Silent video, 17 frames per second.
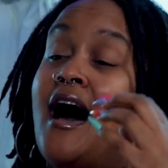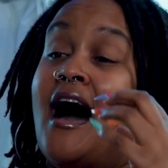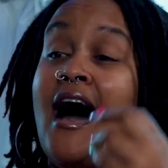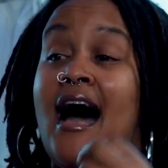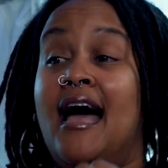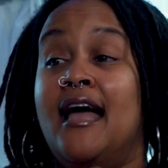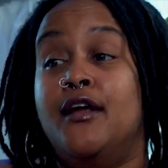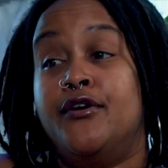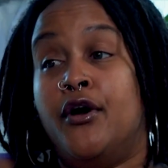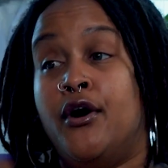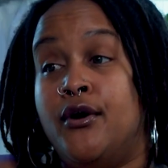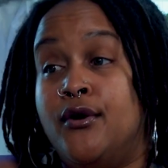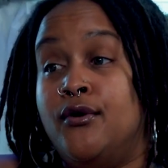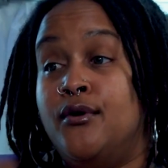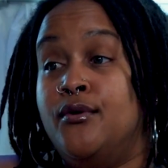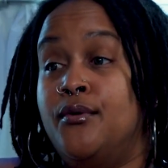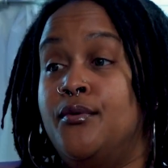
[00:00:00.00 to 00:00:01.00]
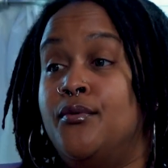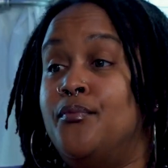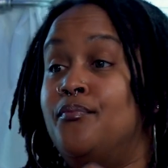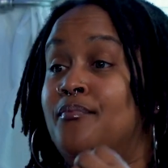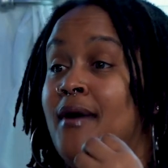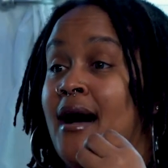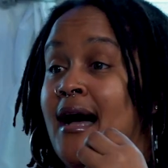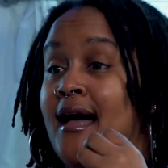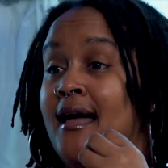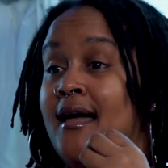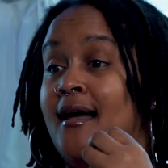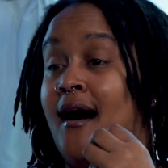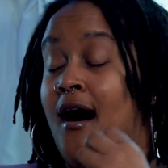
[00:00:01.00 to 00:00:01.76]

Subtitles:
I know my